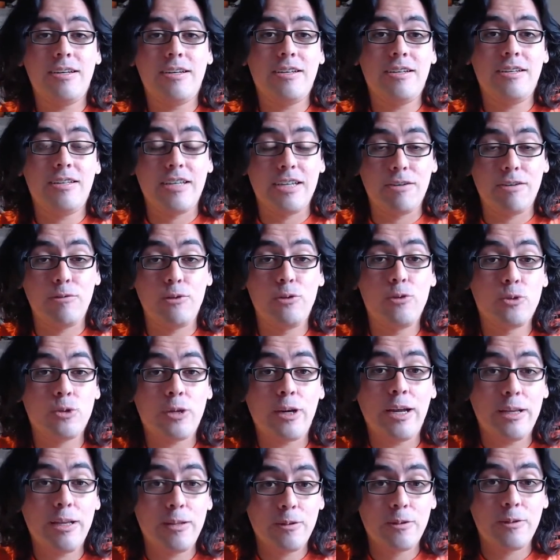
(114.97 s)
if you
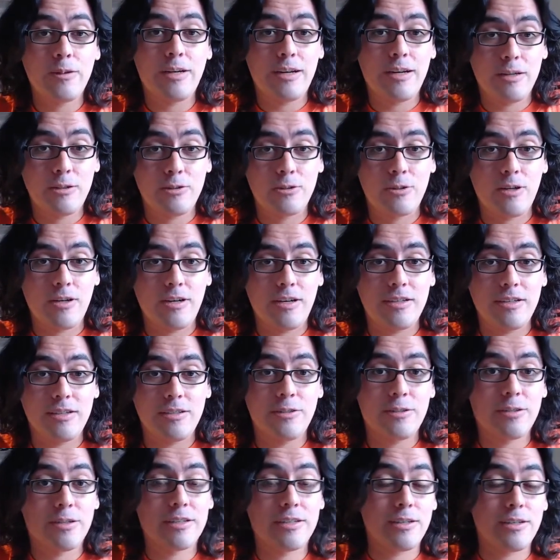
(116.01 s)
try and learn how to draw,
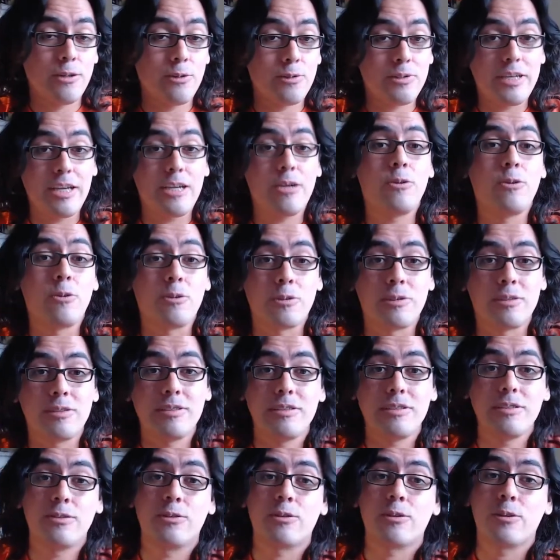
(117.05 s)
you're gonna go take
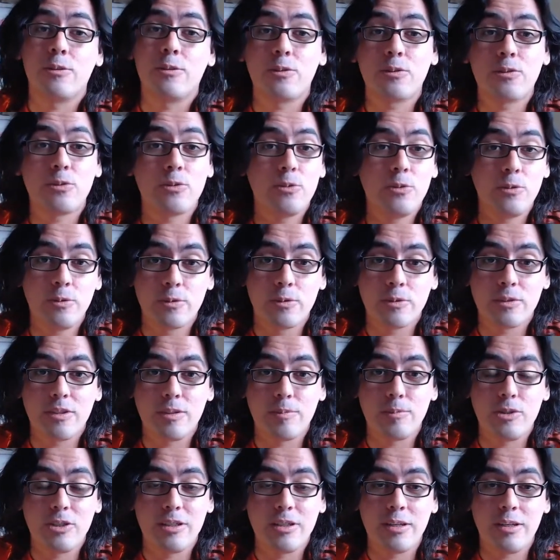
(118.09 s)
courses or go to school or
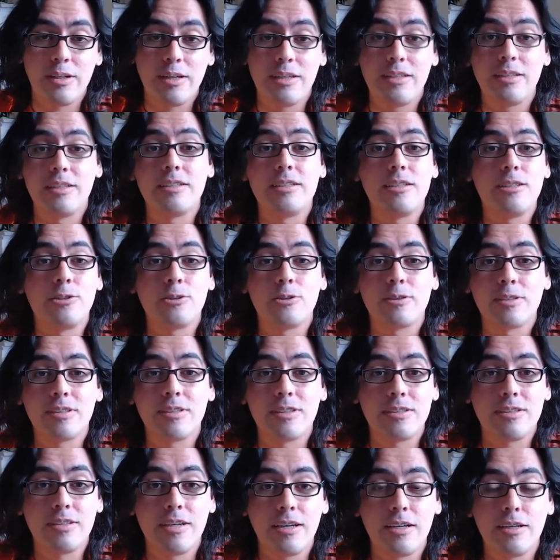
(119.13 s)
some shit, and the teacher's
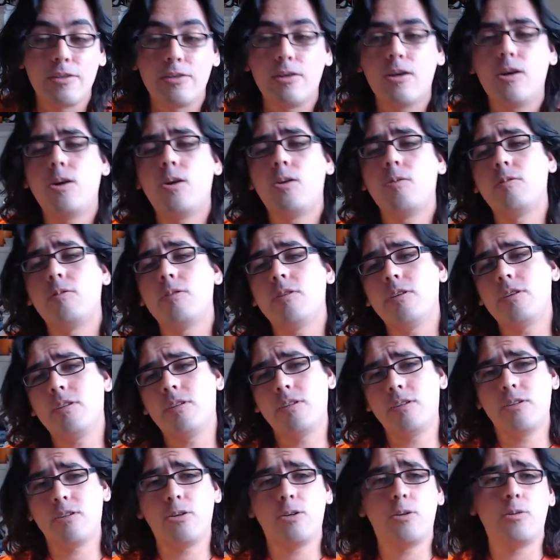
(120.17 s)
gonna tell you, oh, well, you
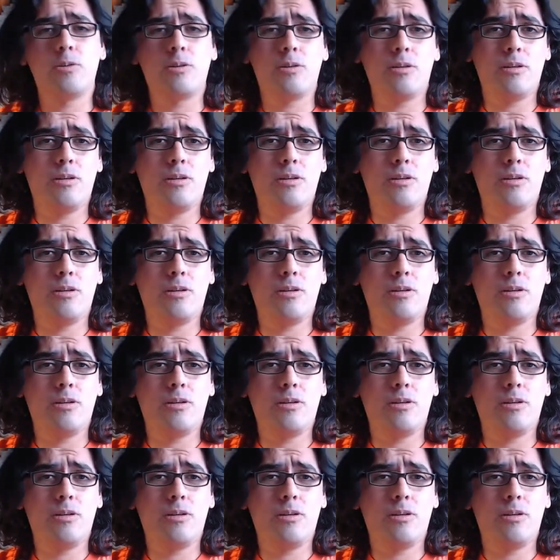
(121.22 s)
need to go learn